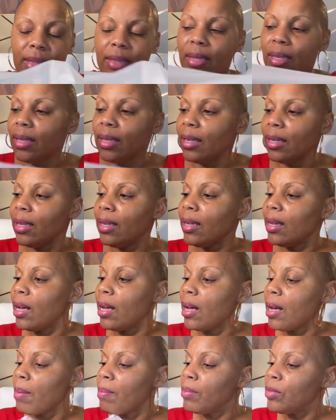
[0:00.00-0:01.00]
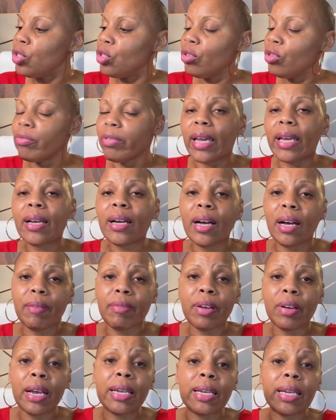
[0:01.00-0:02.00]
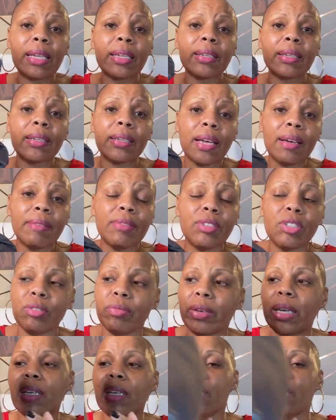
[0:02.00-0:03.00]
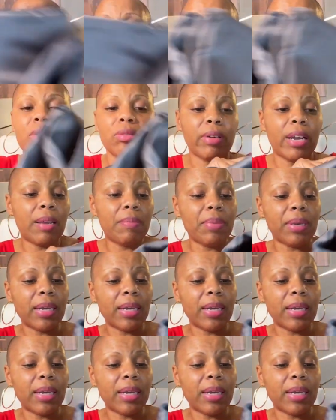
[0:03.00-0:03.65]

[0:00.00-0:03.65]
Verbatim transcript: the um, duvet cover, and I love duvet covers, right?